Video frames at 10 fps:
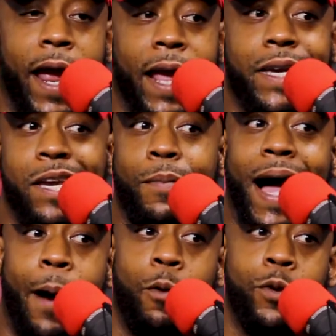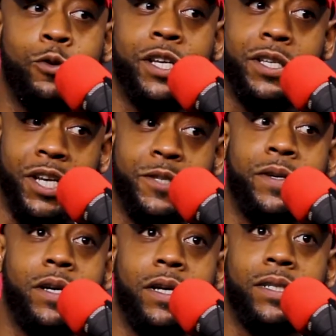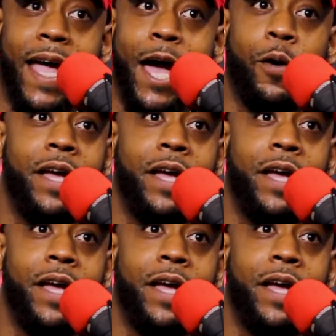and keep my Apple Music just because Tidal